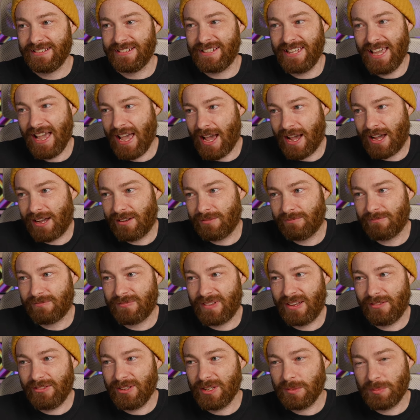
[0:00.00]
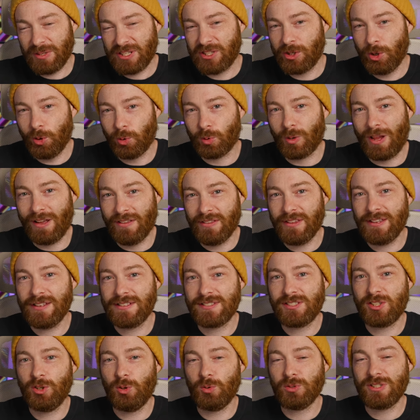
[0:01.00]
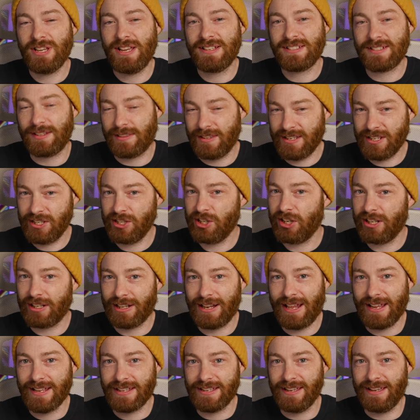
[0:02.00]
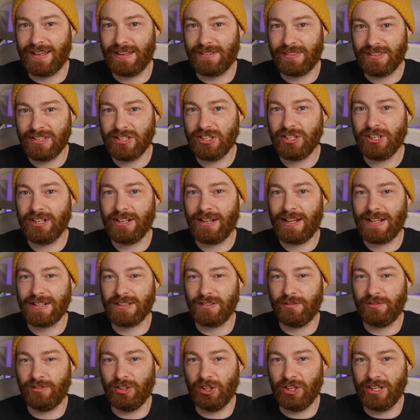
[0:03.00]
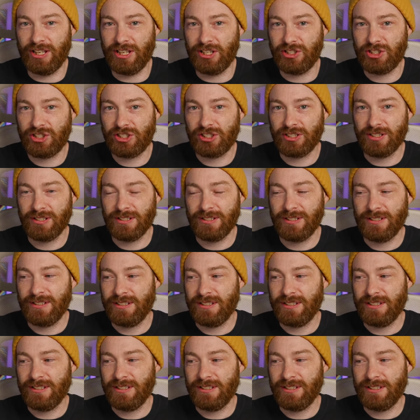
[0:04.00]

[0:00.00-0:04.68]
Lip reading: Yeah, I think it'd be cool. I think it's a cool test. I think you're going to like it. I think you're going to like the footage.